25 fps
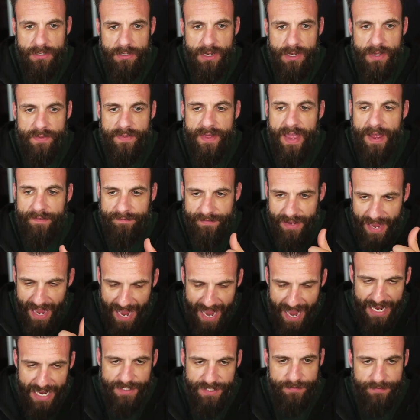and they have to
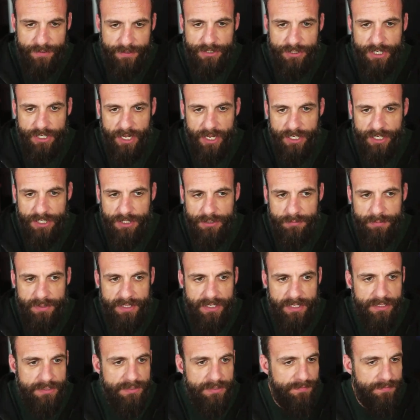ask for the change,
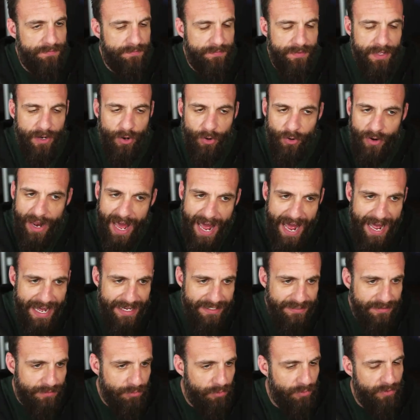because if they don't
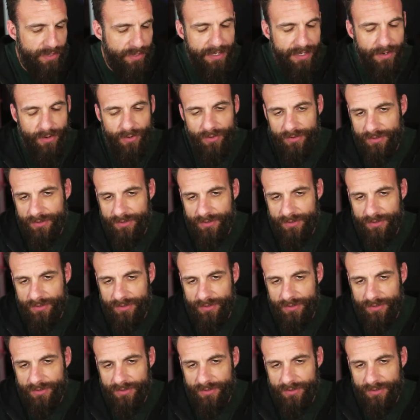ask, well, they don't,